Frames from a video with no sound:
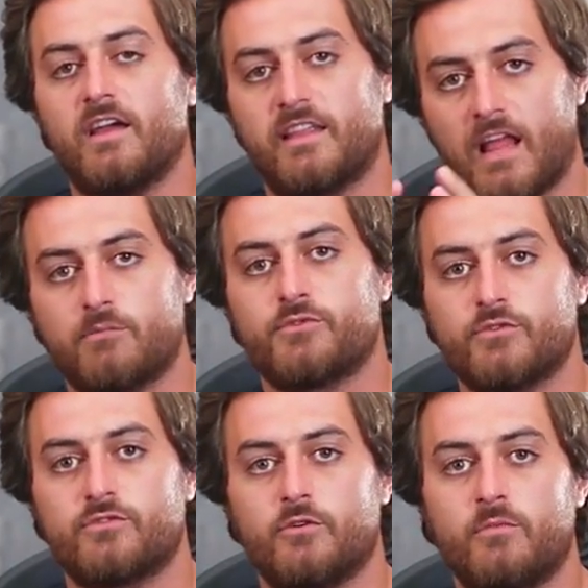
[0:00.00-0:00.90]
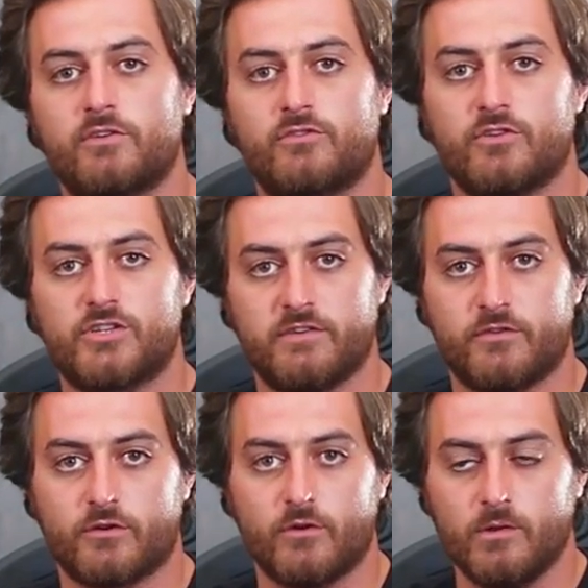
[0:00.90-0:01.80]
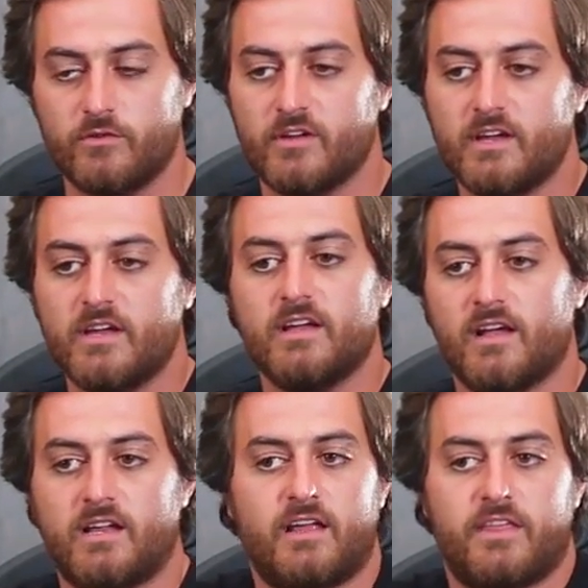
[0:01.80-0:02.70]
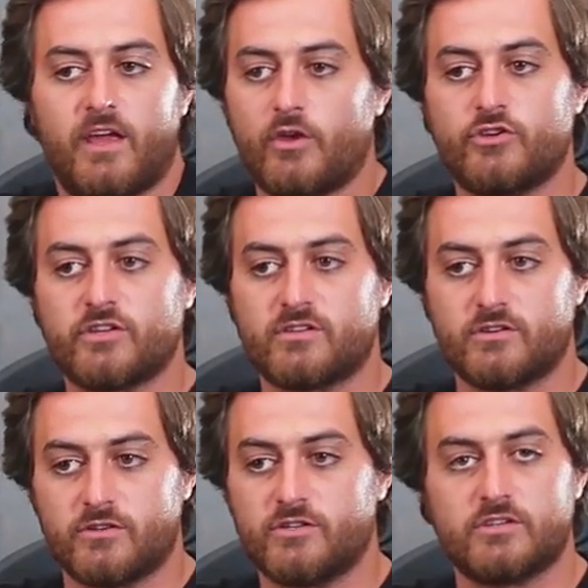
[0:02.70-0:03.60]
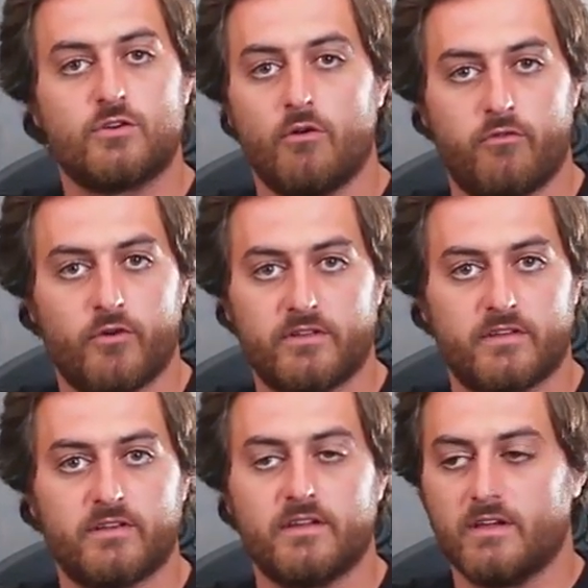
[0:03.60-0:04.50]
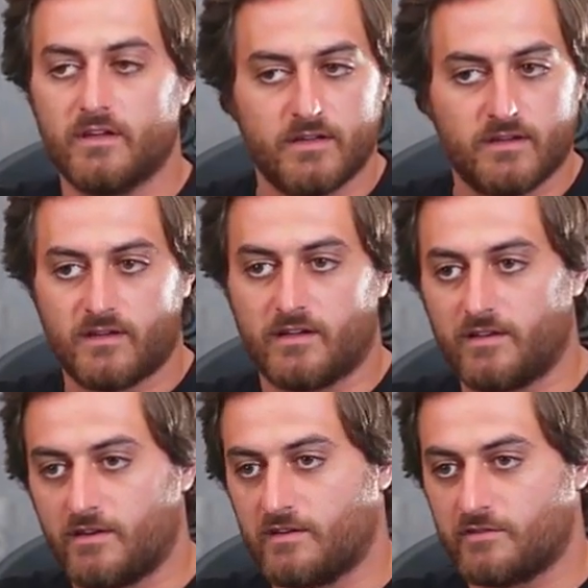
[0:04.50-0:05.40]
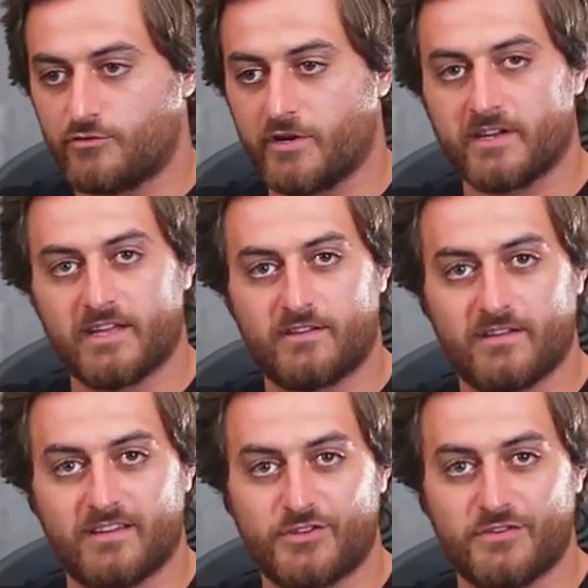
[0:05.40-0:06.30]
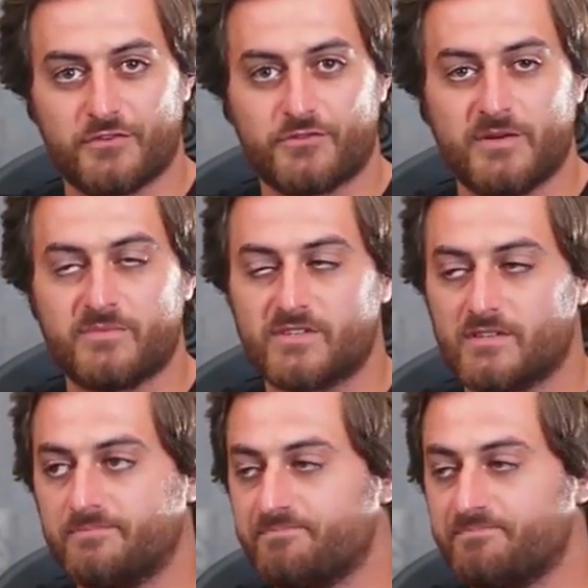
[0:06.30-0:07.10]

it helps you so much to achieve your goals, and I think you should just go for it and try and get to achieve your dreams.